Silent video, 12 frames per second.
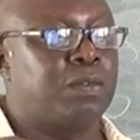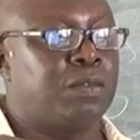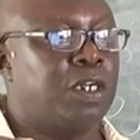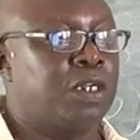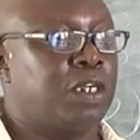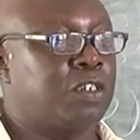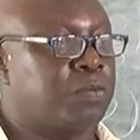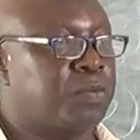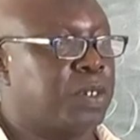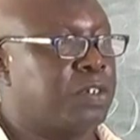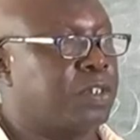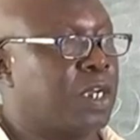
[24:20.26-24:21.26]
that
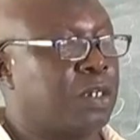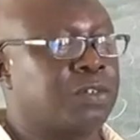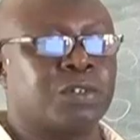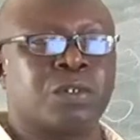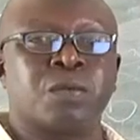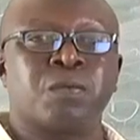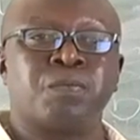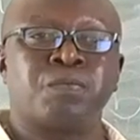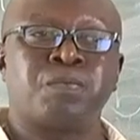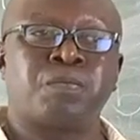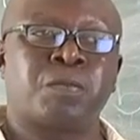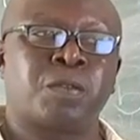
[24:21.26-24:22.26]
express action.
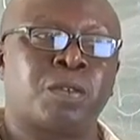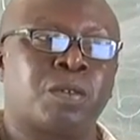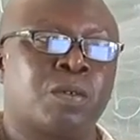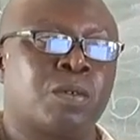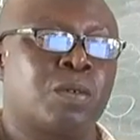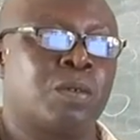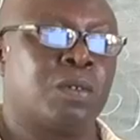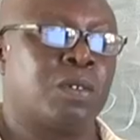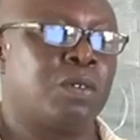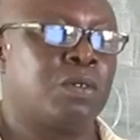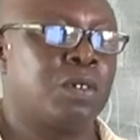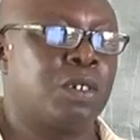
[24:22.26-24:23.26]

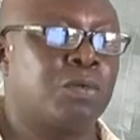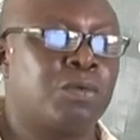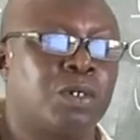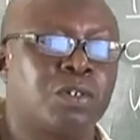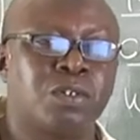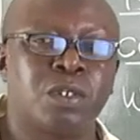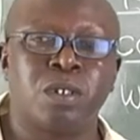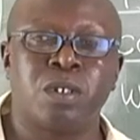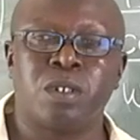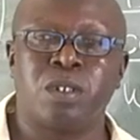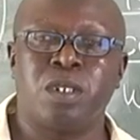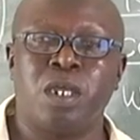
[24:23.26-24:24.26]
In other words,
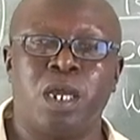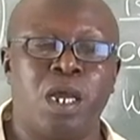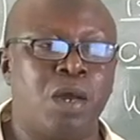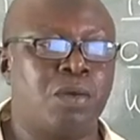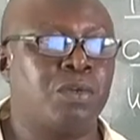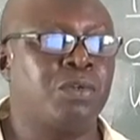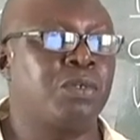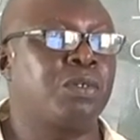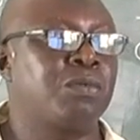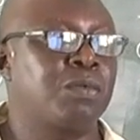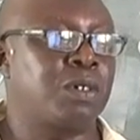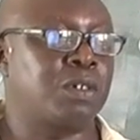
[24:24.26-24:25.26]
they are
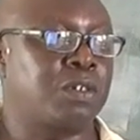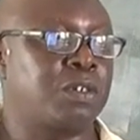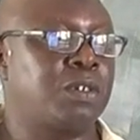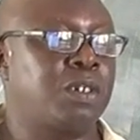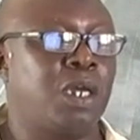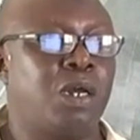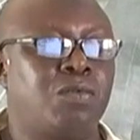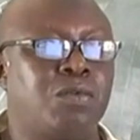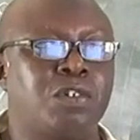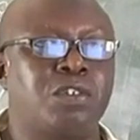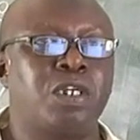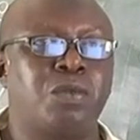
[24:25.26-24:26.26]
doing words. They are
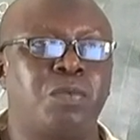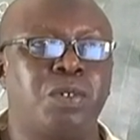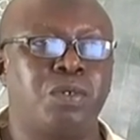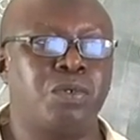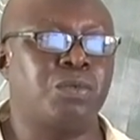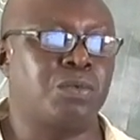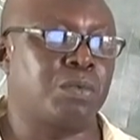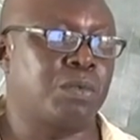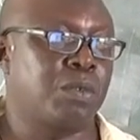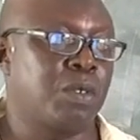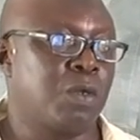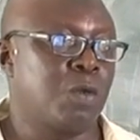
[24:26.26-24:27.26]
words that we do.
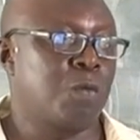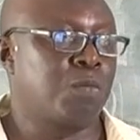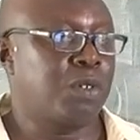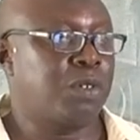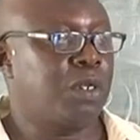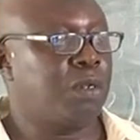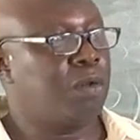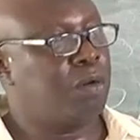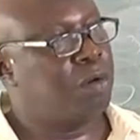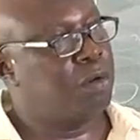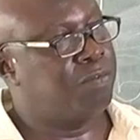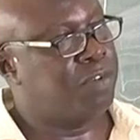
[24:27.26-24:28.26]
But not
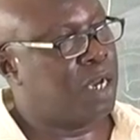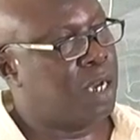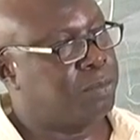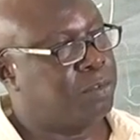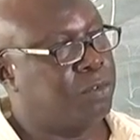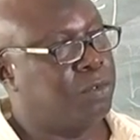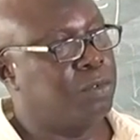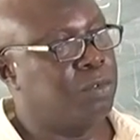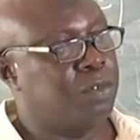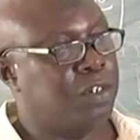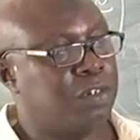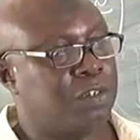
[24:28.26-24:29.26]
all verbs
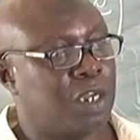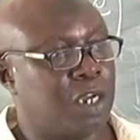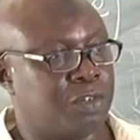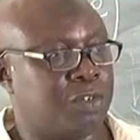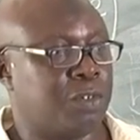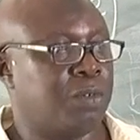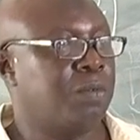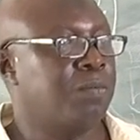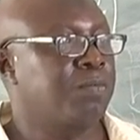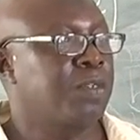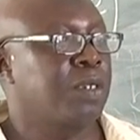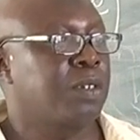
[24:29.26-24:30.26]
do this action.
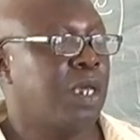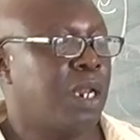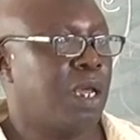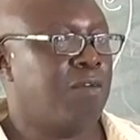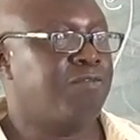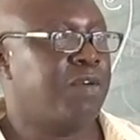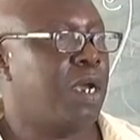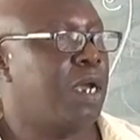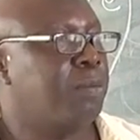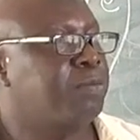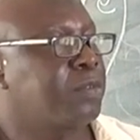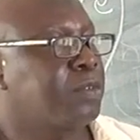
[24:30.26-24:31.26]
There are
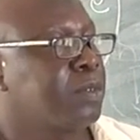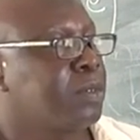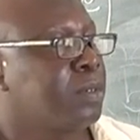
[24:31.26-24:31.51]
verbs